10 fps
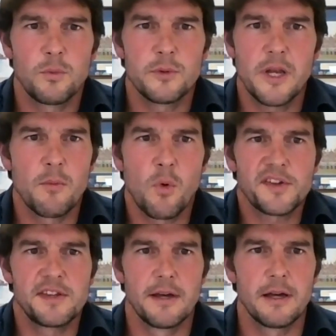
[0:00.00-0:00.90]
You know,
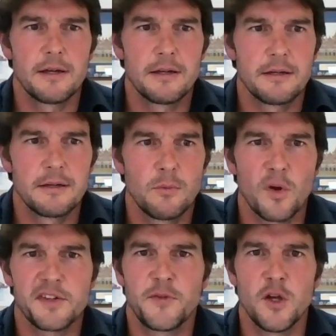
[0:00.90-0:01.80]
what's the
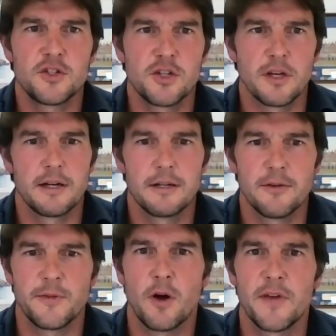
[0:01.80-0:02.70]
future
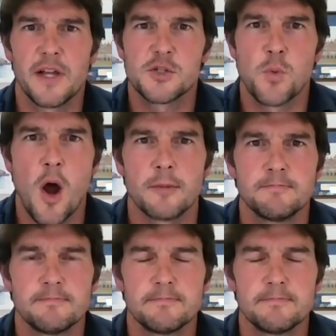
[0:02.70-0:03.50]
of English wine?